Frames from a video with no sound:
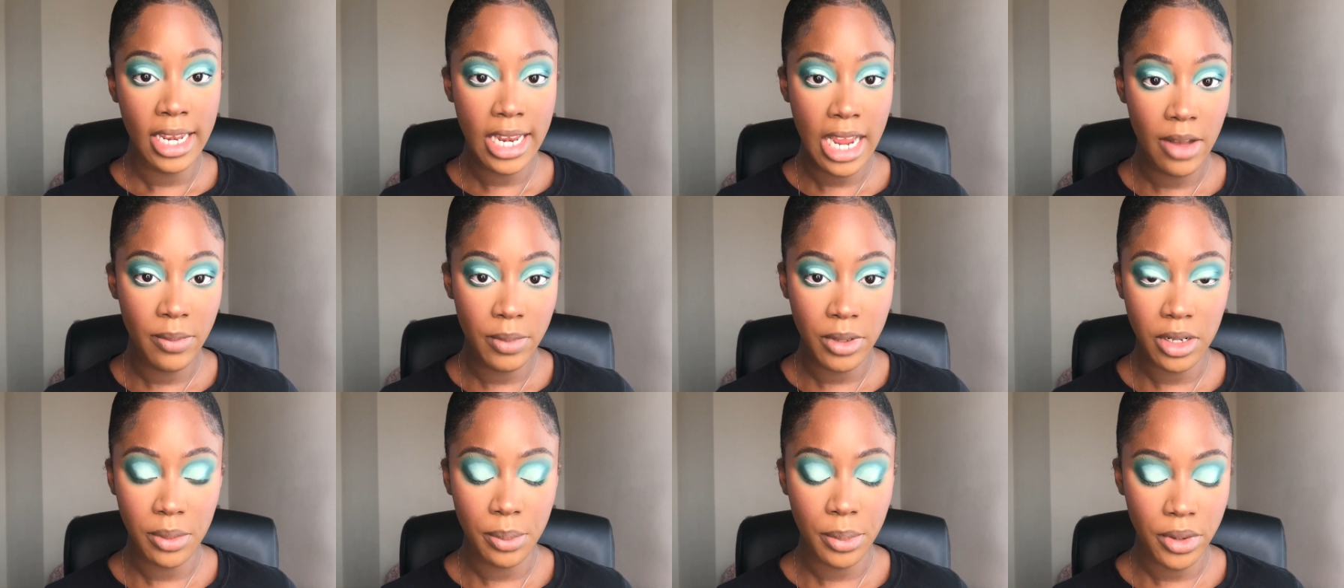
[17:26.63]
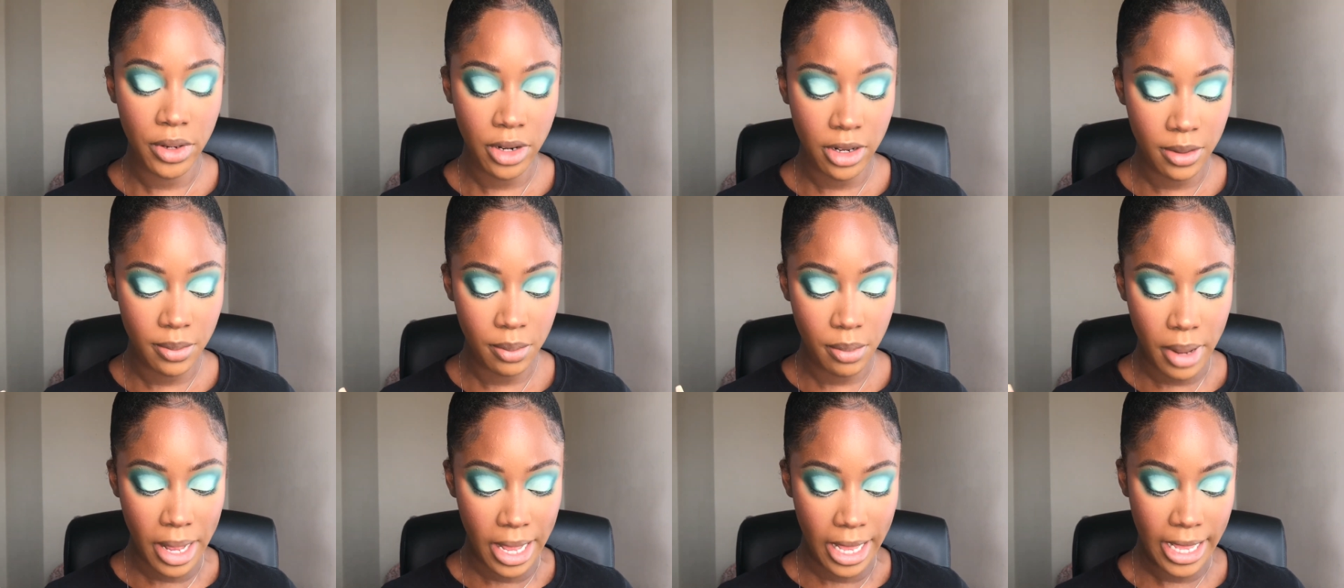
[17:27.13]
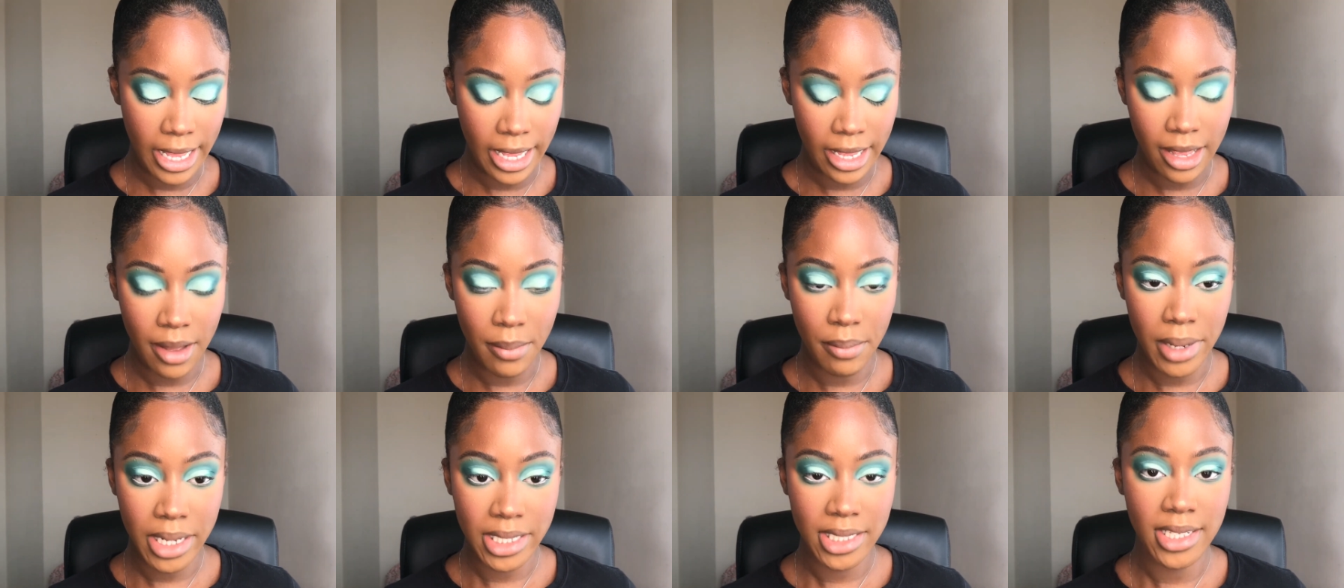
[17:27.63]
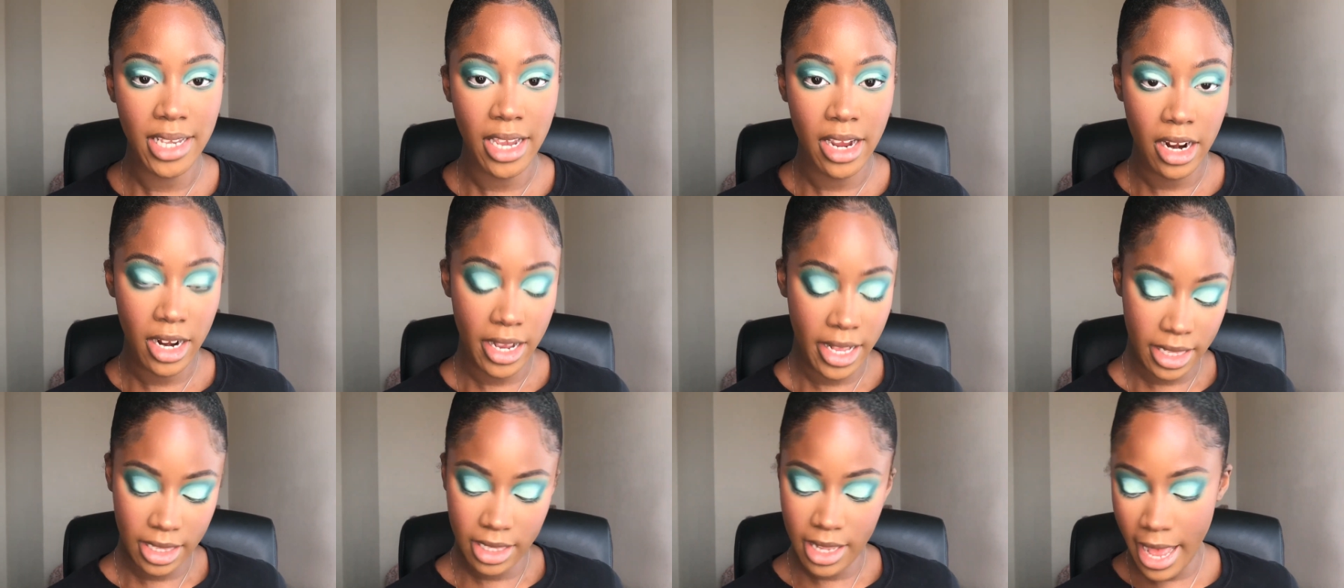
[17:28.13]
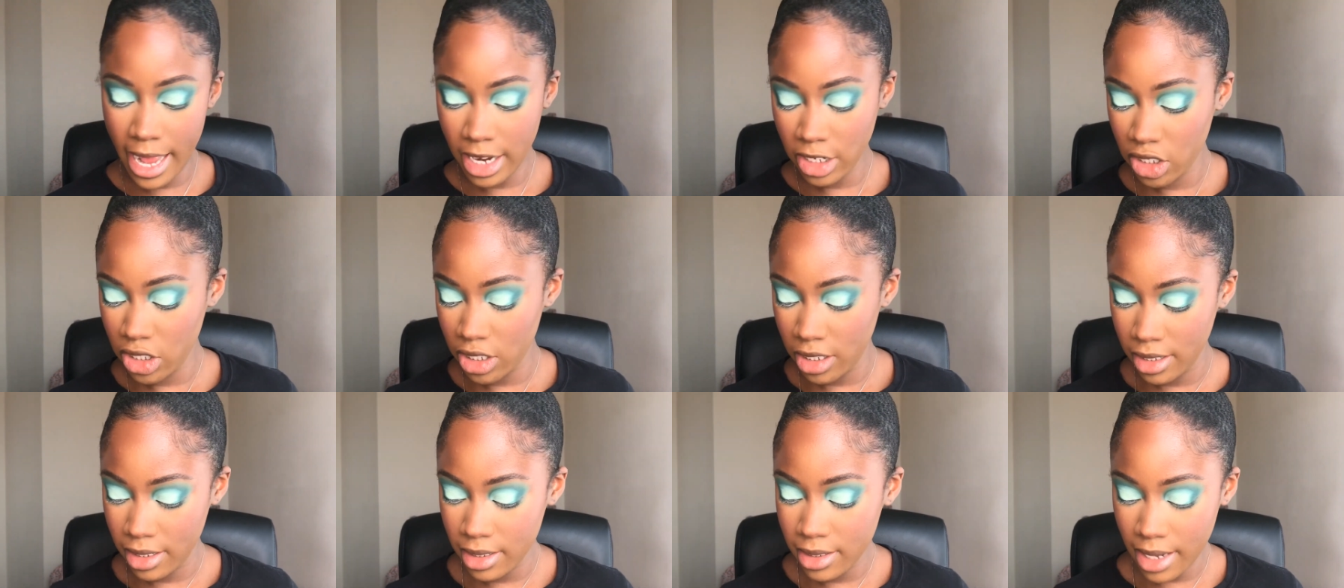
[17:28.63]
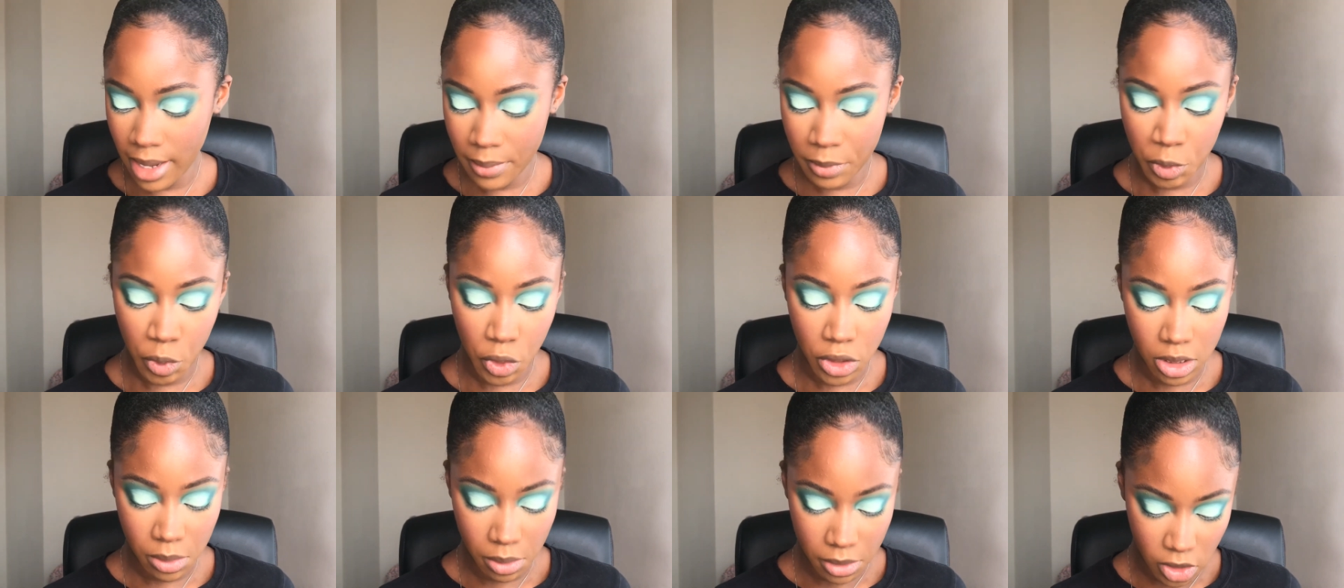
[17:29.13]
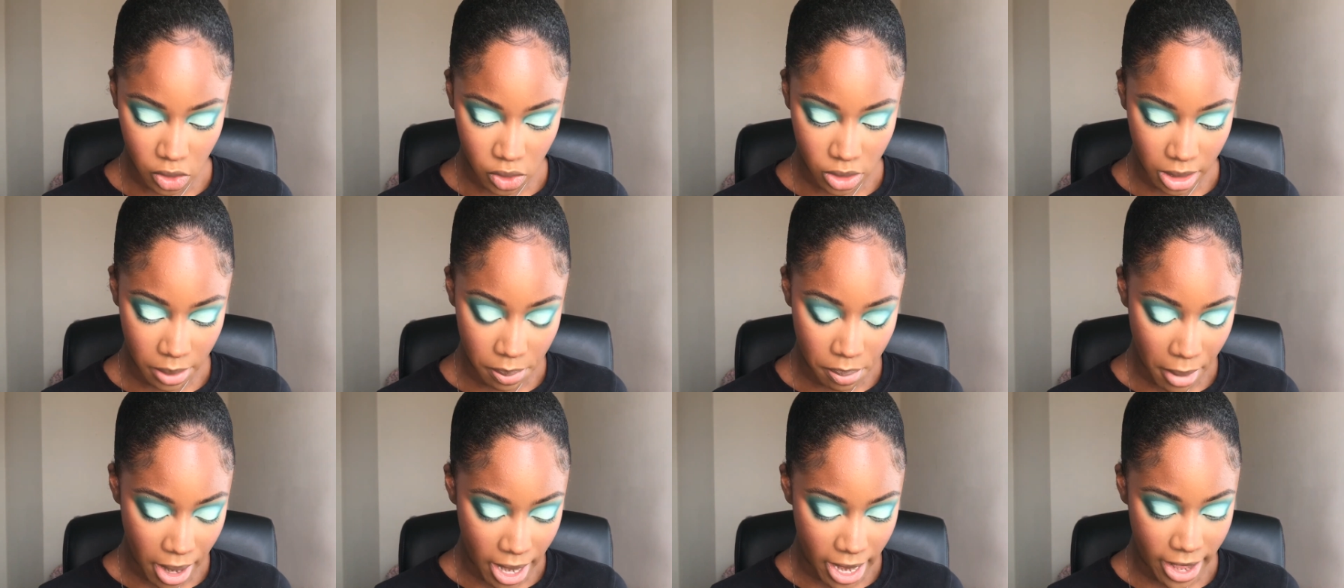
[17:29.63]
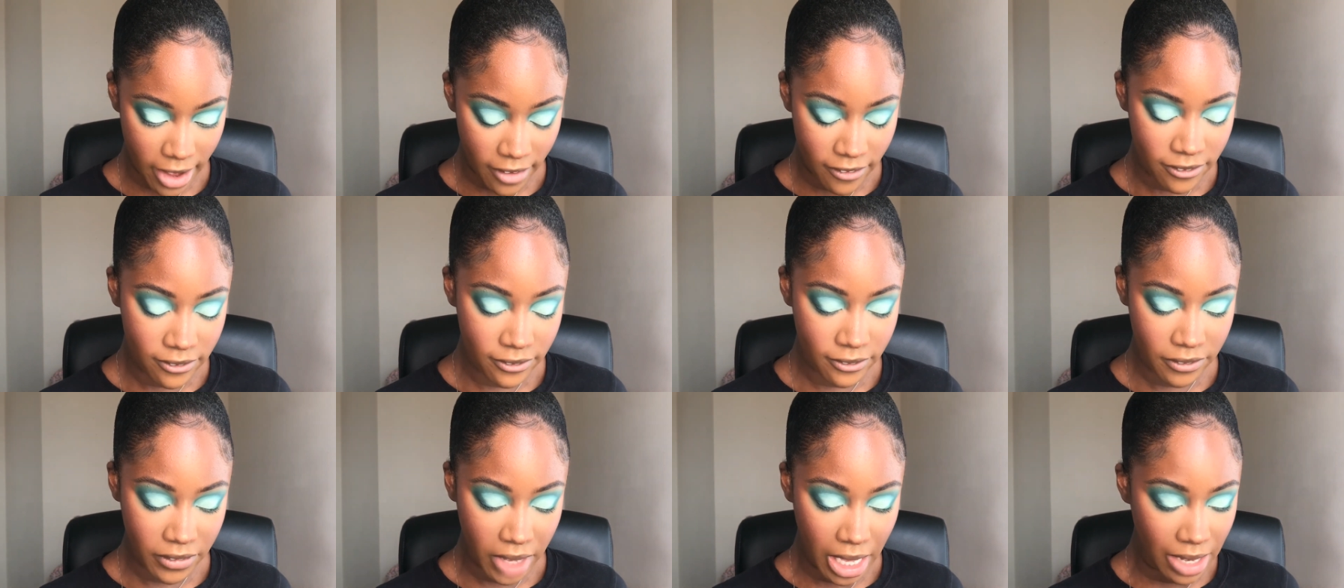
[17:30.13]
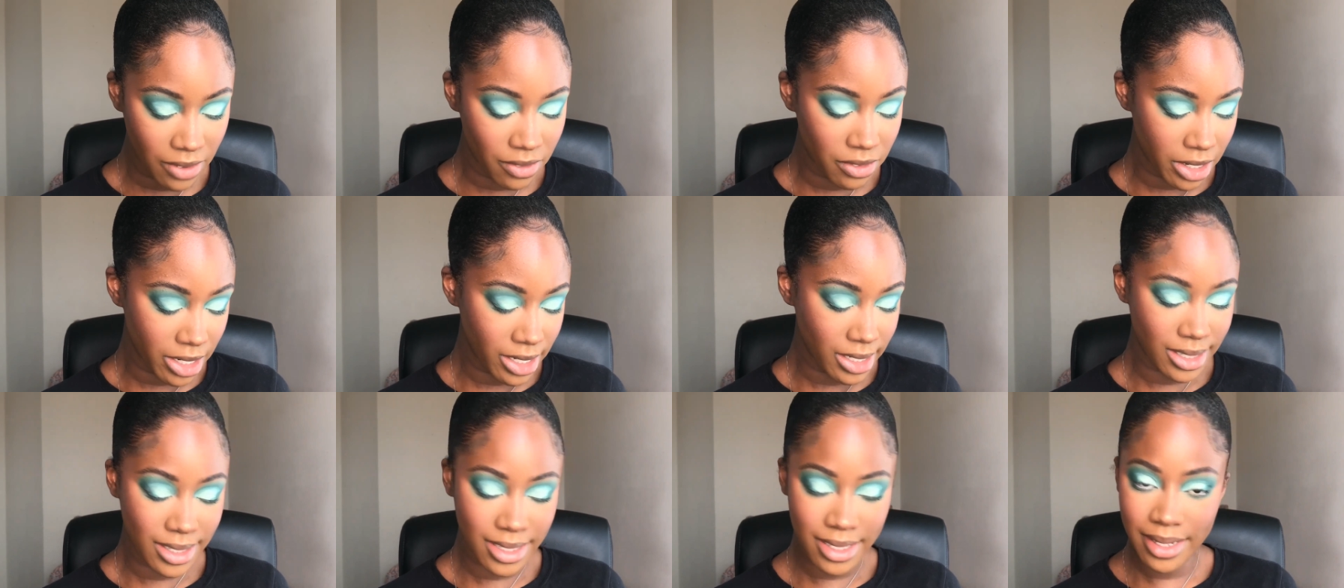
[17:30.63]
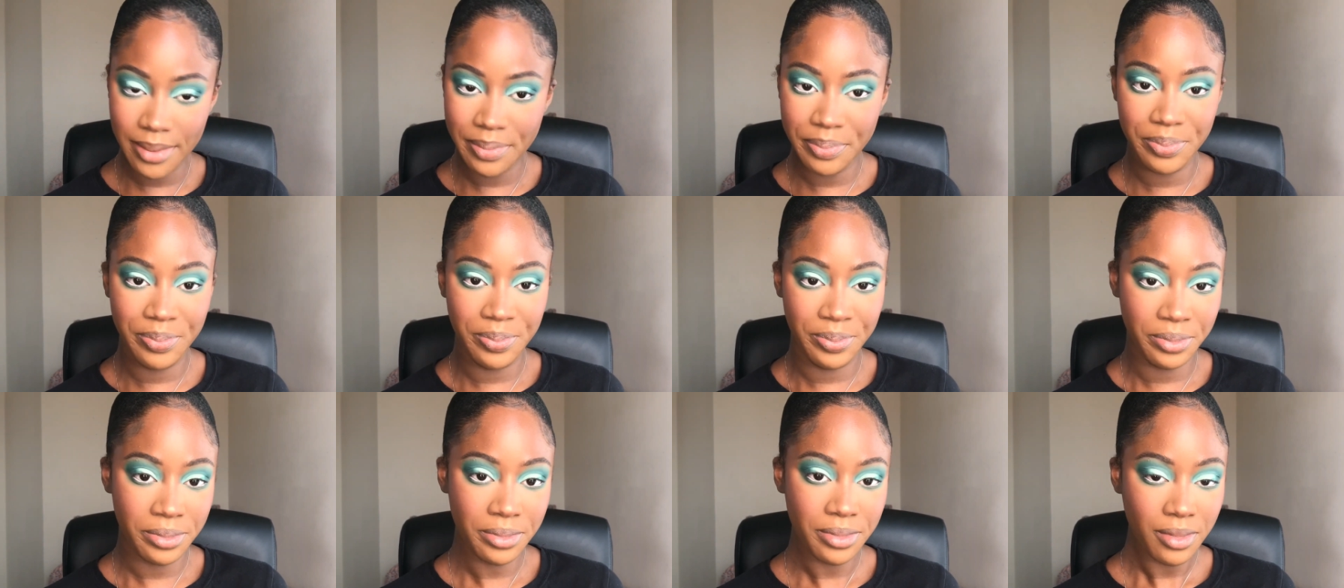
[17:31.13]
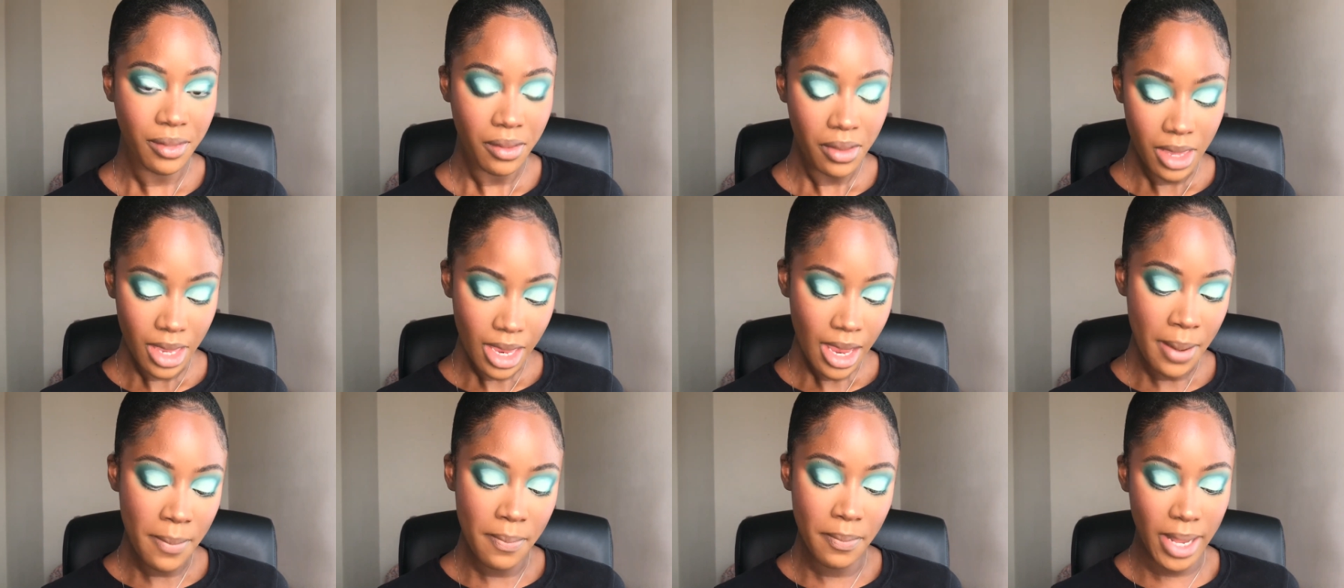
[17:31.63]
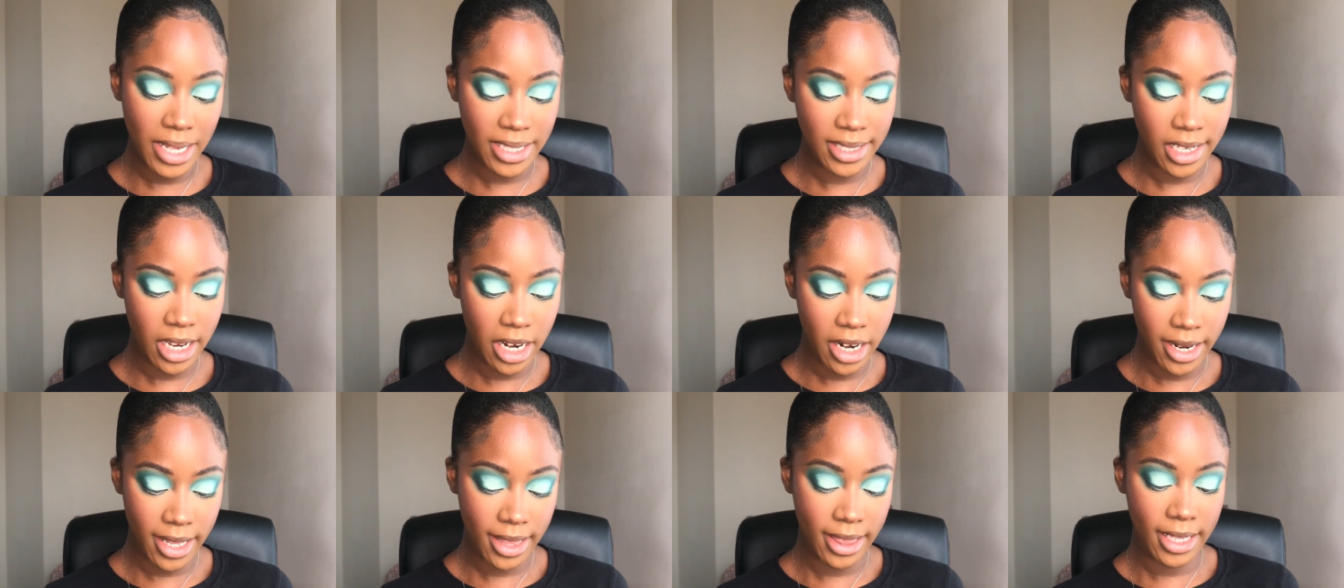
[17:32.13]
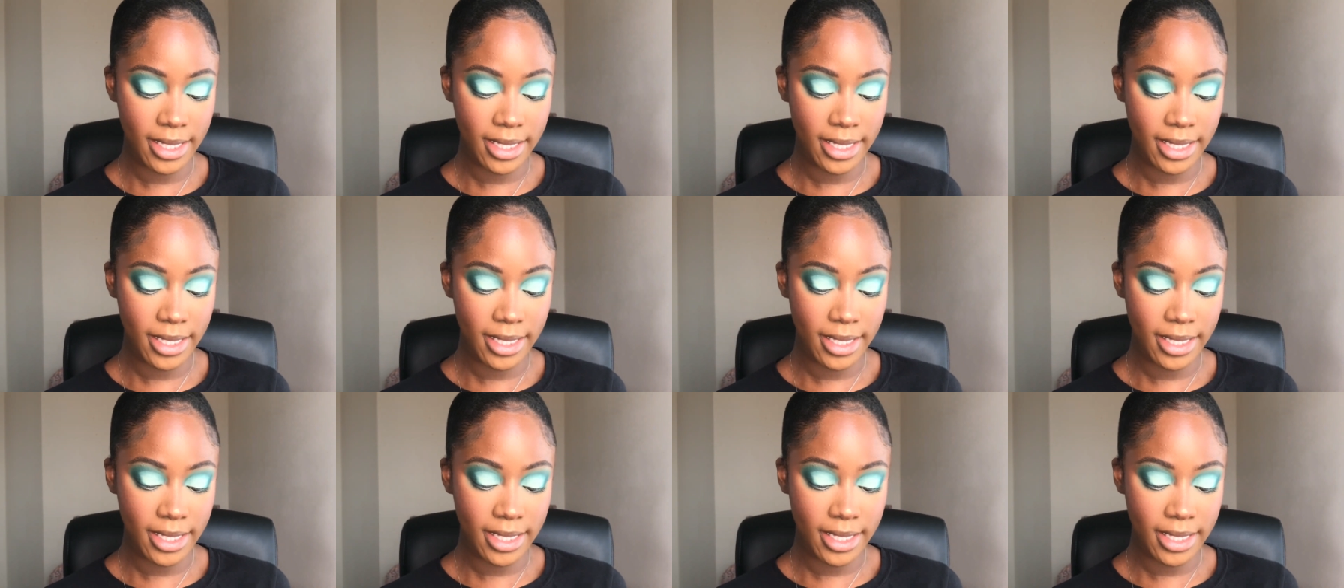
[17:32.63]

Now I'm going to put on my mascara and lashes. I'm going to be using my favorite mascara.